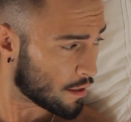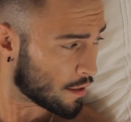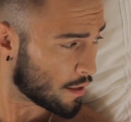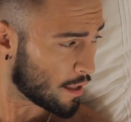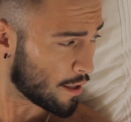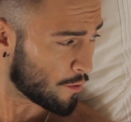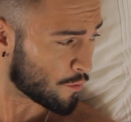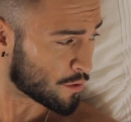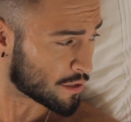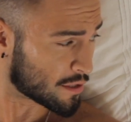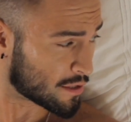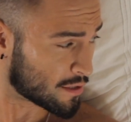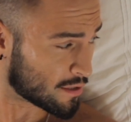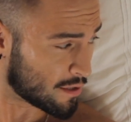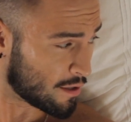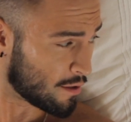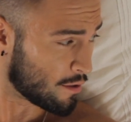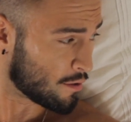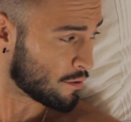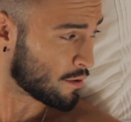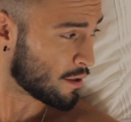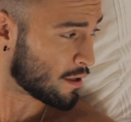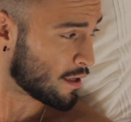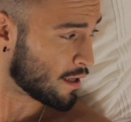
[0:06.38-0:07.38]
That was
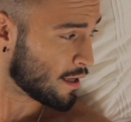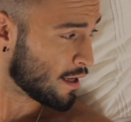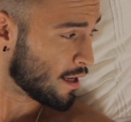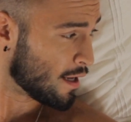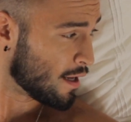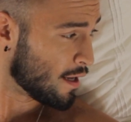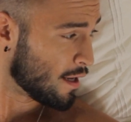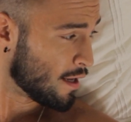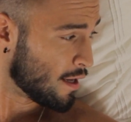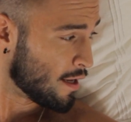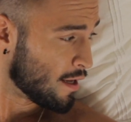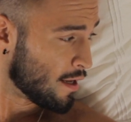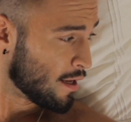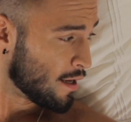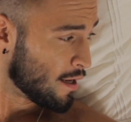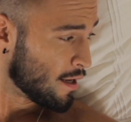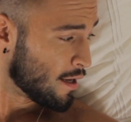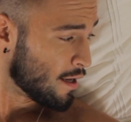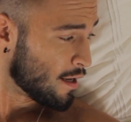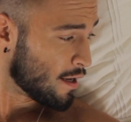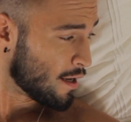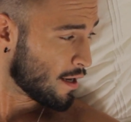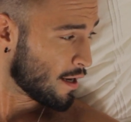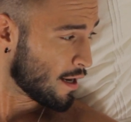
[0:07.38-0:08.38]
so
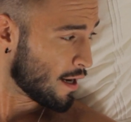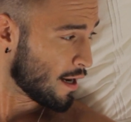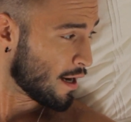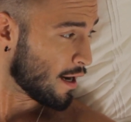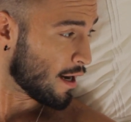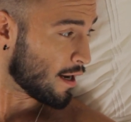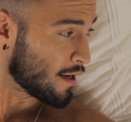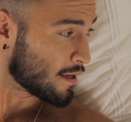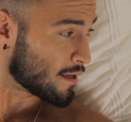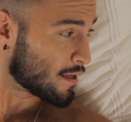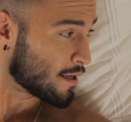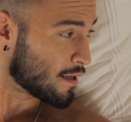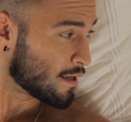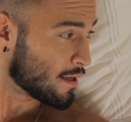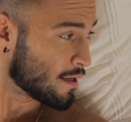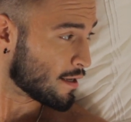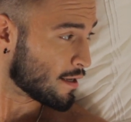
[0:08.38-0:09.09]
hot.